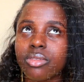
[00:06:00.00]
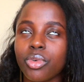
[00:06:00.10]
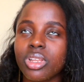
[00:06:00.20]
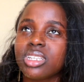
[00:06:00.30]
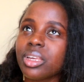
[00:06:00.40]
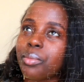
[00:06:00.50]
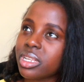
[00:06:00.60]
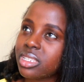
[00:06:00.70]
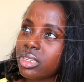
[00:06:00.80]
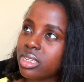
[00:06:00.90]
What is the
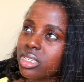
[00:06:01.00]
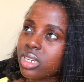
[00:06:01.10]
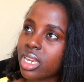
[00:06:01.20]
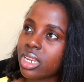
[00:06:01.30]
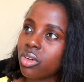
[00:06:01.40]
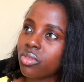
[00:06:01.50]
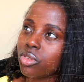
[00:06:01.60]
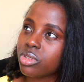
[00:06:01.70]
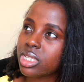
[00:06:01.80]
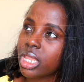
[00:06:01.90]
percentage right now of
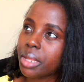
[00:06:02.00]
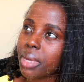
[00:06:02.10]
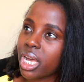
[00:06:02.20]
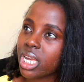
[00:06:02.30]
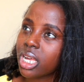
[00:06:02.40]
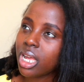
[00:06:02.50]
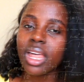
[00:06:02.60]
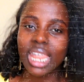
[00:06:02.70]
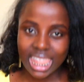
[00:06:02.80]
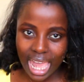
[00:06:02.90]
loans in the bank?
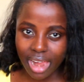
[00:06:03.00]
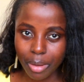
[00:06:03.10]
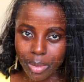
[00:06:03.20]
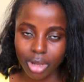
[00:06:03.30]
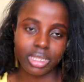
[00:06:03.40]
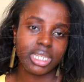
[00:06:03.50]
Thereabout.